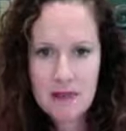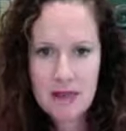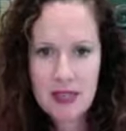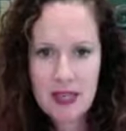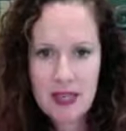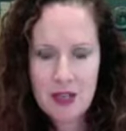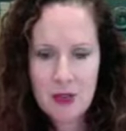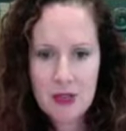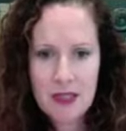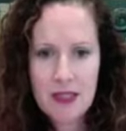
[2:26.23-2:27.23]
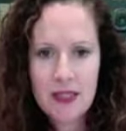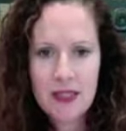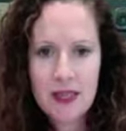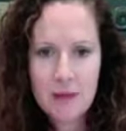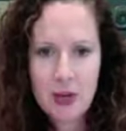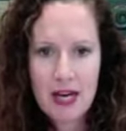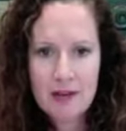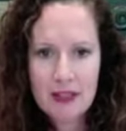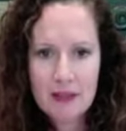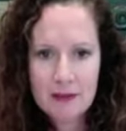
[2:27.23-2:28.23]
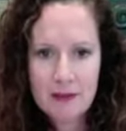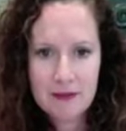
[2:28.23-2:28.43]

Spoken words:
but they can't join, and private